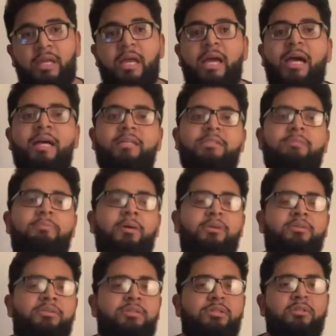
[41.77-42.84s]
as
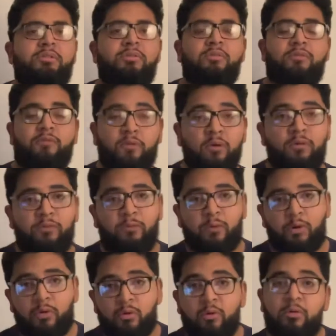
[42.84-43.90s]
opposed to
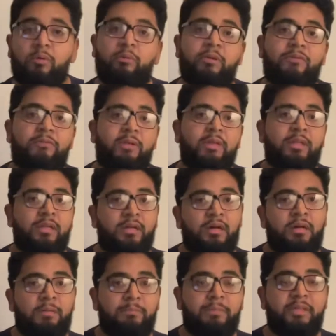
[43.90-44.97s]
4/4 we feel it
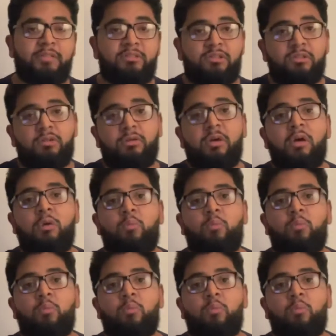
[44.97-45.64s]
on beat 2.